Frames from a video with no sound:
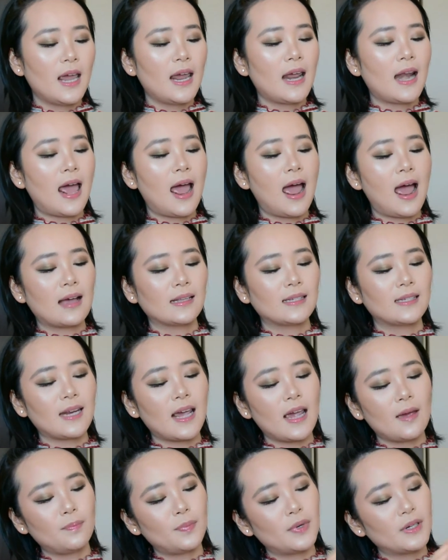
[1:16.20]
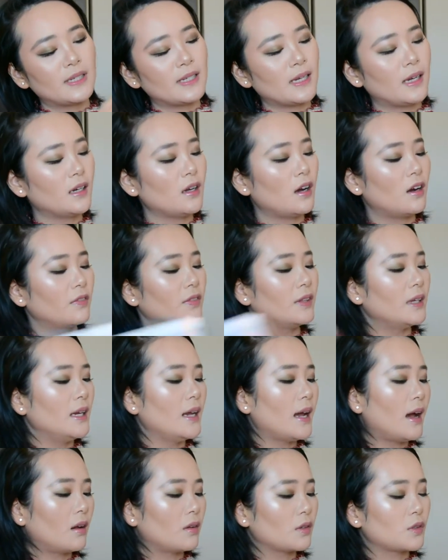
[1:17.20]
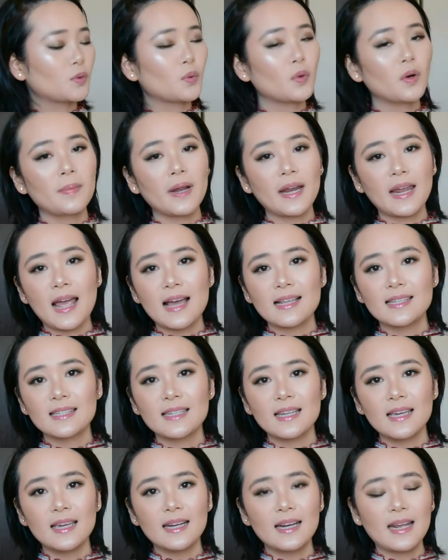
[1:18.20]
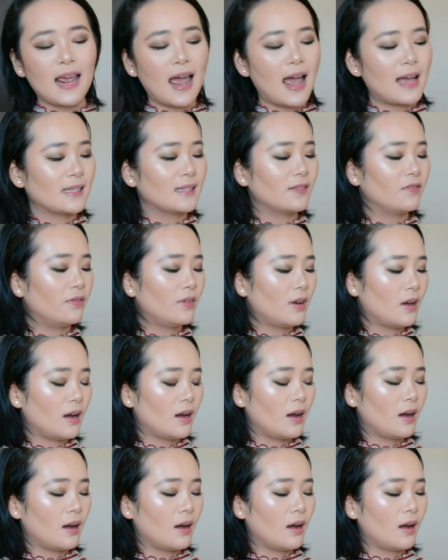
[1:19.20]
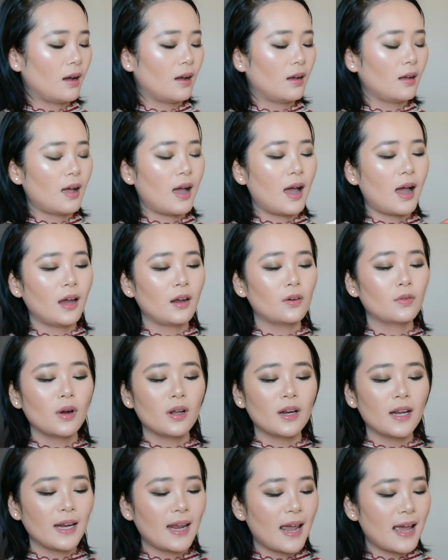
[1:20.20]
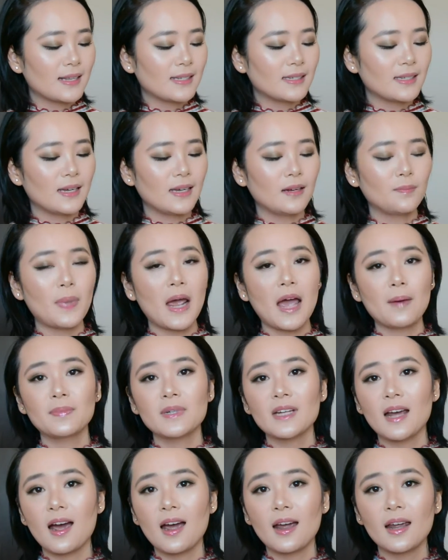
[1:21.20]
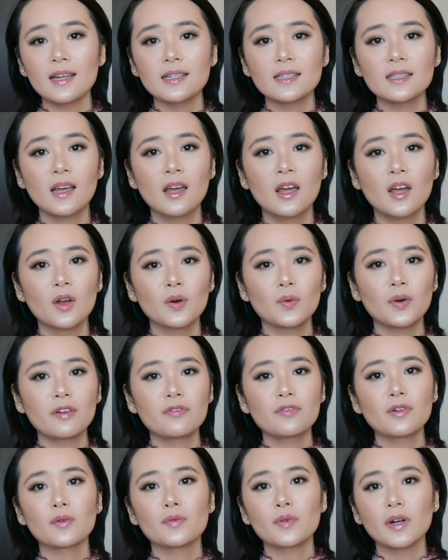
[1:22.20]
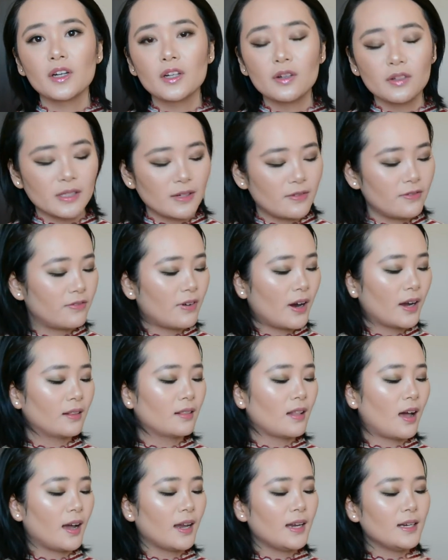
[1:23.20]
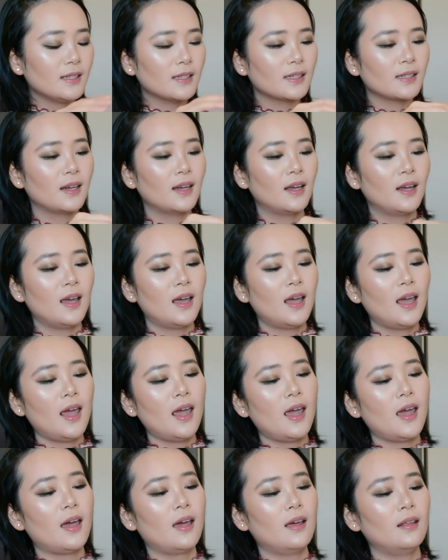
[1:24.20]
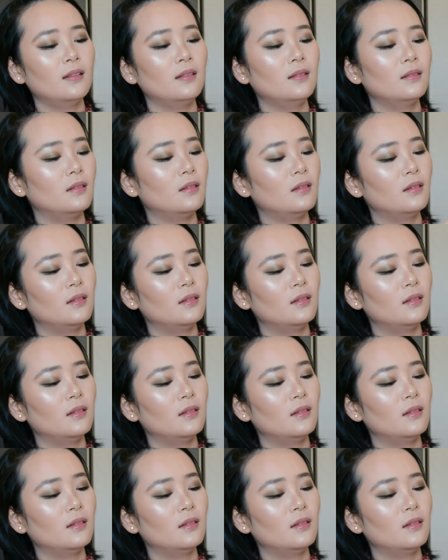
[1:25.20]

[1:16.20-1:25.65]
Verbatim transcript: It has 10% of the L-ascorbic acid, it has uh, hyaluronic acid, peptides, great for wrinkles and fine lines. And